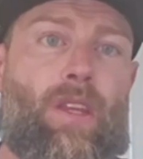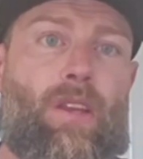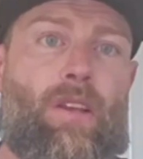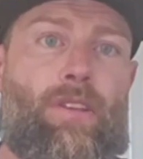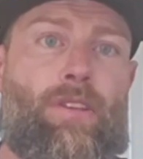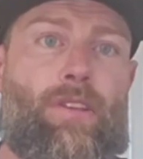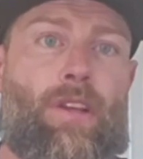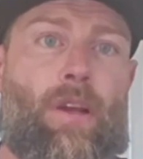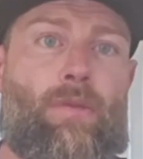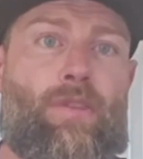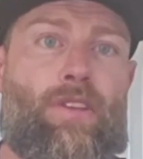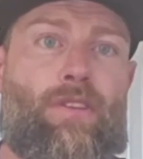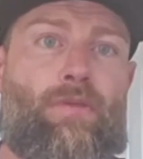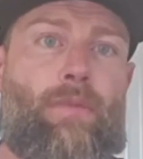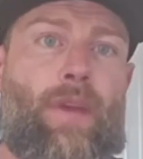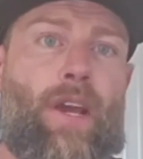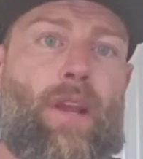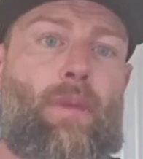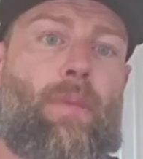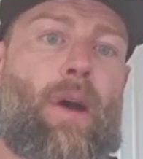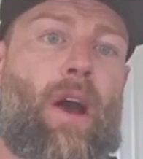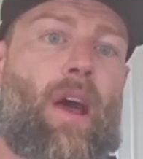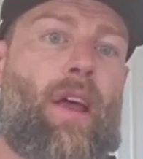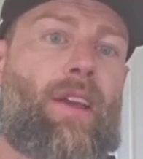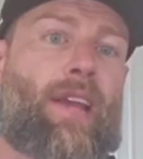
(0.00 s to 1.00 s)
In terms of
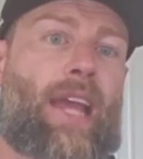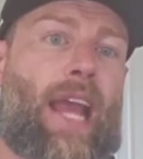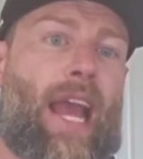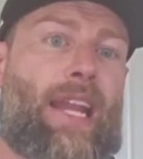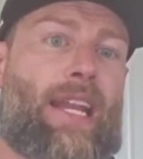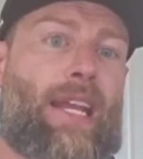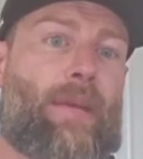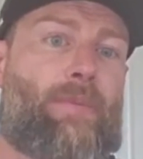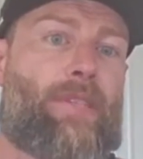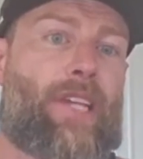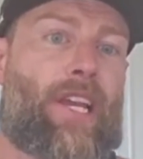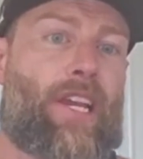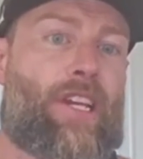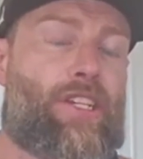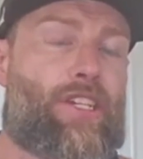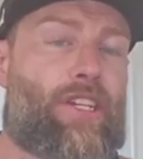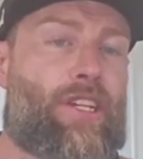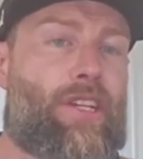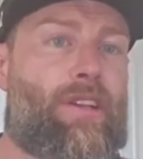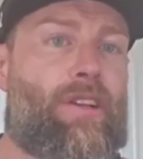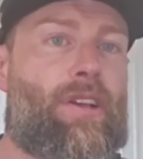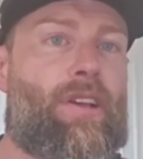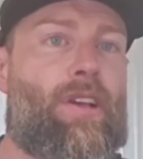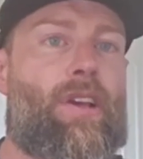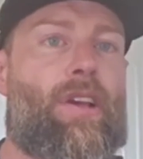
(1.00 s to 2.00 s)
metabolic
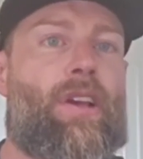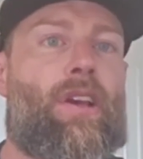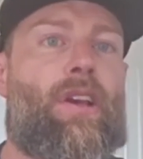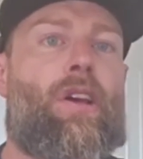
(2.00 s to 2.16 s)
adaptation,